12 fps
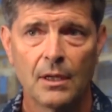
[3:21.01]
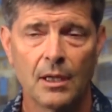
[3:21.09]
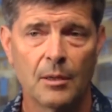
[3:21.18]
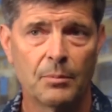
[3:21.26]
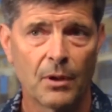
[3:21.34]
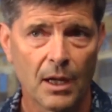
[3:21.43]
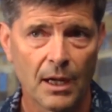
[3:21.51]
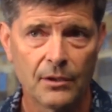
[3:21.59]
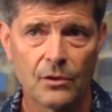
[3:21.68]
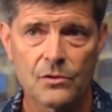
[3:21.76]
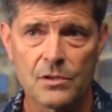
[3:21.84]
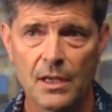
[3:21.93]
and applied
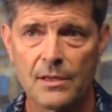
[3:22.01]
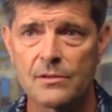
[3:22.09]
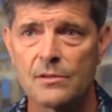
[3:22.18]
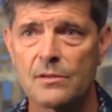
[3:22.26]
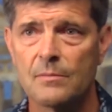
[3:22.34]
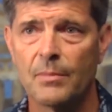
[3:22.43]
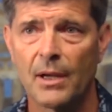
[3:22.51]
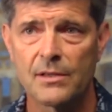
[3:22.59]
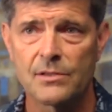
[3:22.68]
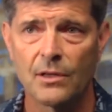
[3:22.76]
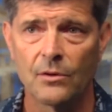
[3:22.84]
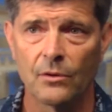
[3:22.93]
those lessons in
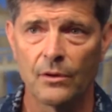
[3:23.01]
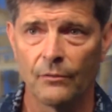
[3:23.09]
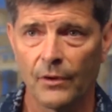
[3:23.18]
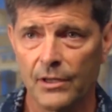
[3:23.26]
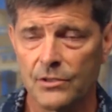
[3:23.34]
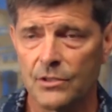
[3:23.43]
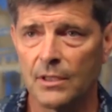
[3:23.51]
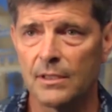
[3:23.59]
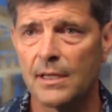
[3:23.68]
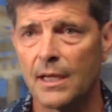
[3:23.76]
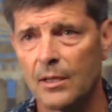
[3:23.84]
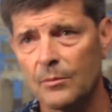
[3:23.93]
bystander intervention and
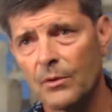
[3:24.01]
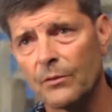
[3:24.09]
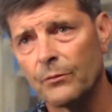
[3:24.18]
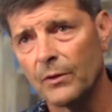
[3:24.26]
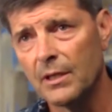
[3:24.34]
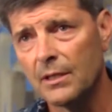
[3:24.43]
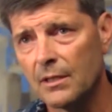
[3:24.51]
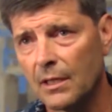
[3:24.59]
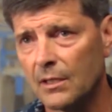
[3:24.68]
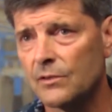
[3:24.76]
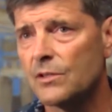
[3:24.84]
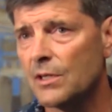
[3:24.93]
taken to the fleet to
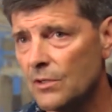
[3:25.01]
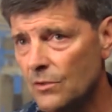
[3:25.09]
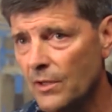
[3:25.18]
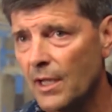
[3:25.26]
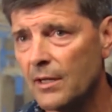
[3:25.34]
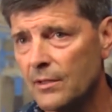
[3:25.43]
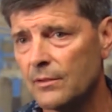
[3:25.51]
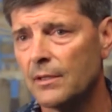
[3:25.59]
continue that,